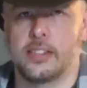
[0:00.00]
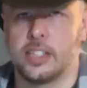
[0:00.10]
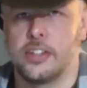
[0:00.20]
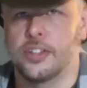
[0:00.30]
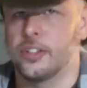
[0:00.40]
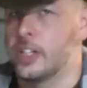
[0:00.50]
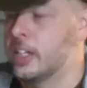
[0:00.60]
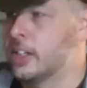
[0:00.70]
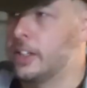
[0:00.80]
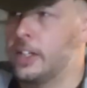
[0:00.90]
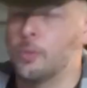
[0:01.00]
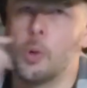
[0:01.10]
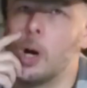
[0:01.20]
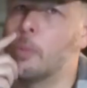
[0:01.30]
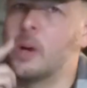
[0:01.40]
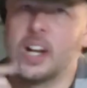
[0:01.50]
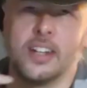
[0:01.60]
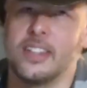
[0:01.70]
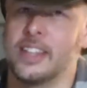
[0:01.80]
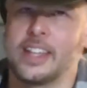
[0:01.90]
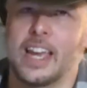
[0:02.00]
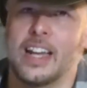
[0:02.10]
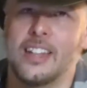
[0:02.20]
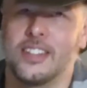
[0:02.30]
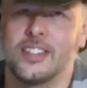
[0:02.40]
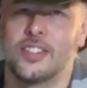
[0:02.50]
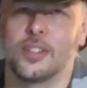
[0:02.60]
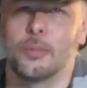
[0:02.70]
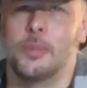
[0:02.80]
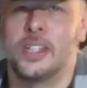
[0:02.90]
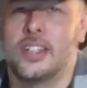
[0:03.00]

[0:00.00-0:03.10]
Say you're in Walmart and they got some